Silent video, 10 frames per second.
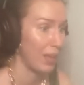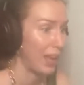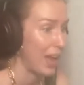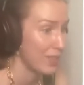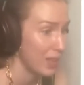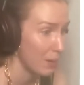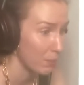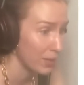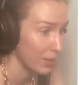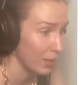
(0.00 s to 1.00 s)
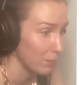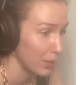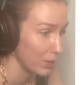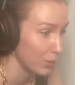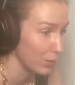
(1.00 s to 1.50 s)
cat that big, like a
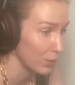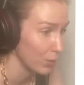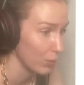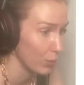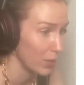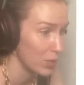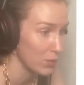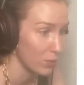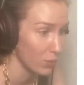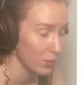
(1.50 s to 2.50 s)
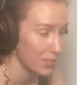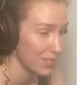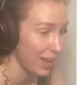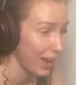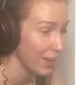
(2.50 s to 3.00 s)
Maine Coon or Norwegian
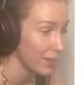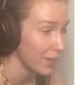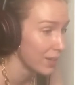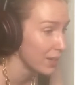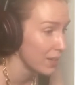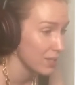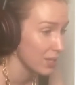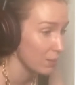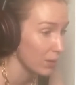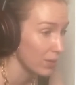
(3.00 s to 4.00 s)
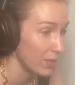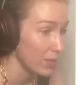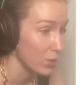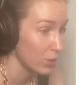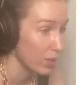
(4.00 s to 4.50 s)
forest cat, Siberian,
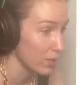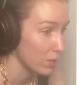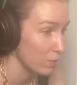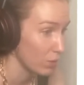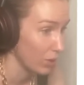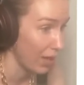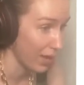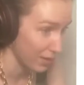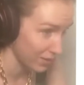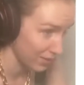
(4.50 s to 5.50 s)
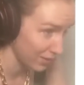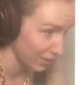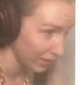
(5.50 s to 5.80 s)
these are not small cats.